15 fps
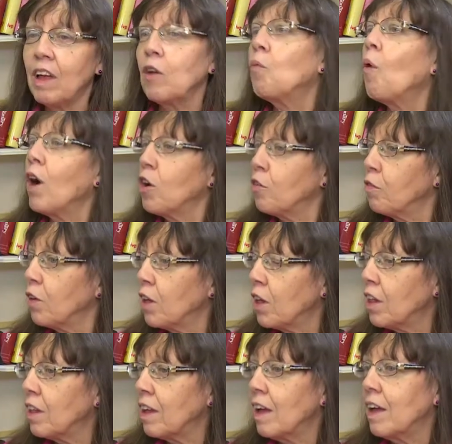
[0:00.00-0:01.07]
like
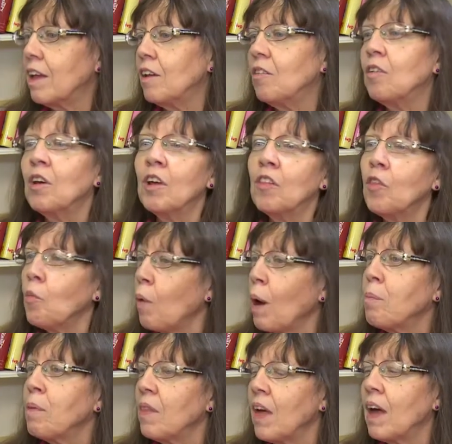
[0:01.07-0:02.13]
Waterville and the
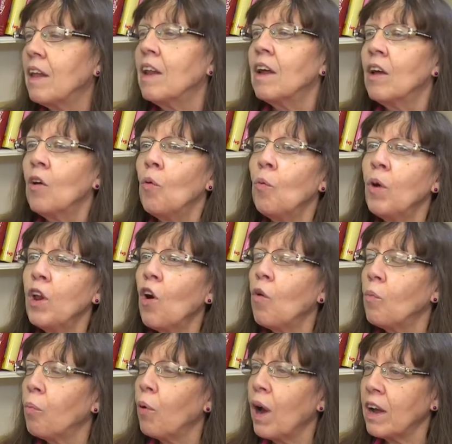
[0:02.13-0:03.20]
Rep and that, we
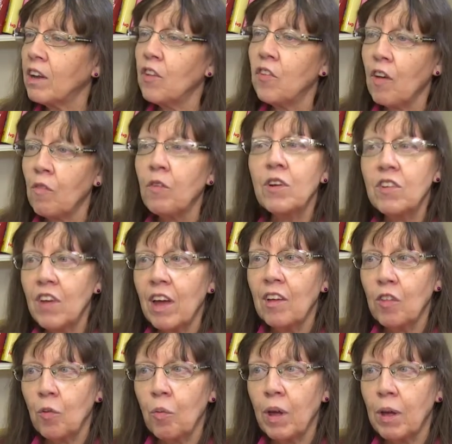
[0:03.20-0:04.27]
don't practice every day
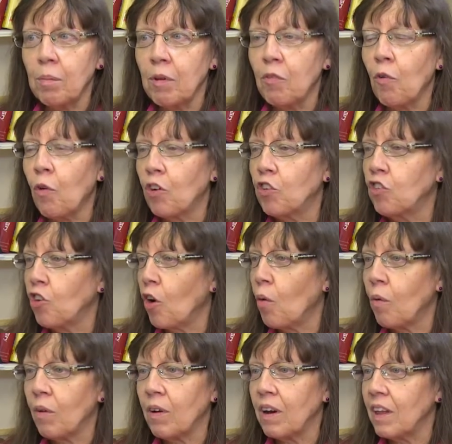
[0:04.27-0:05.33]
of the week before a show
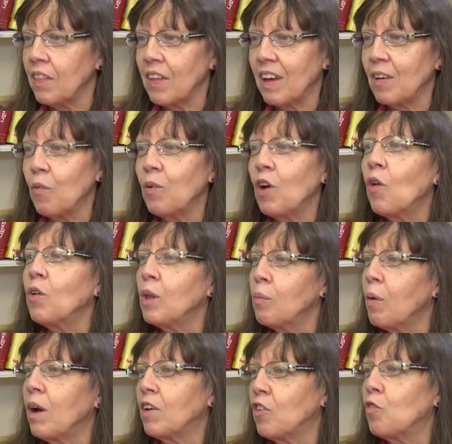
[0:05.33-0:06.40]
or anything. We only
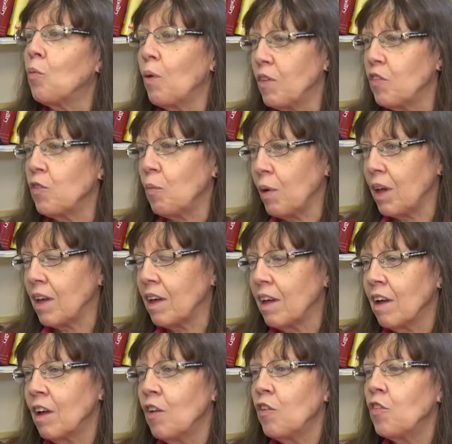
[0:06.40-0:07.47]
practice once a week.
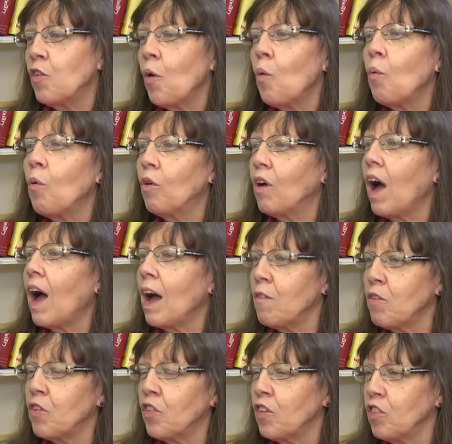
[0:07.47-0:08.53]
So
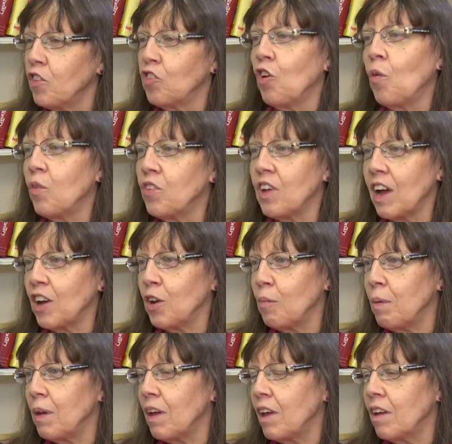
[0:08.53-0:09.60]
obviously the show is not going to
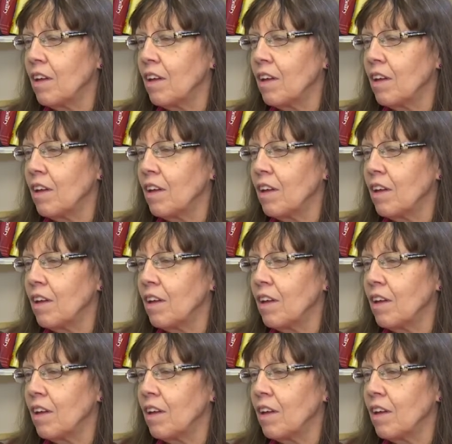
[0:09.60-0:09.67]
be